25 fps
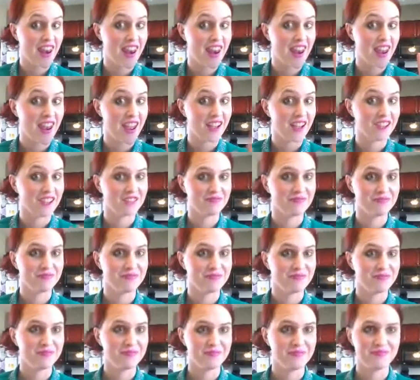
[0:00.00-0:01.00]

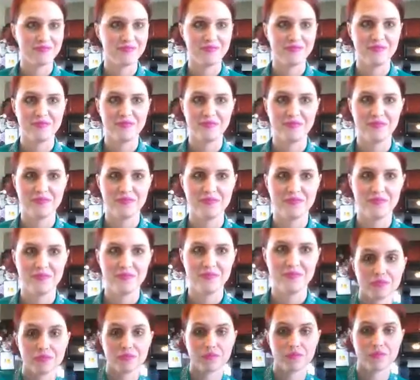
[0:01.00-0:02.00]

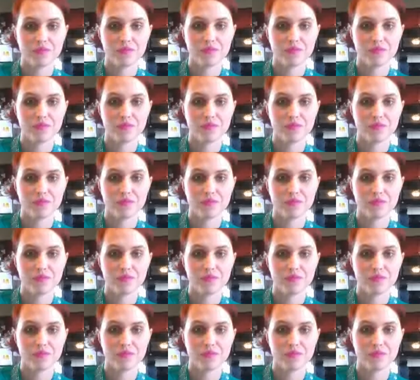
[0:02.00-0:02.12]
(silence)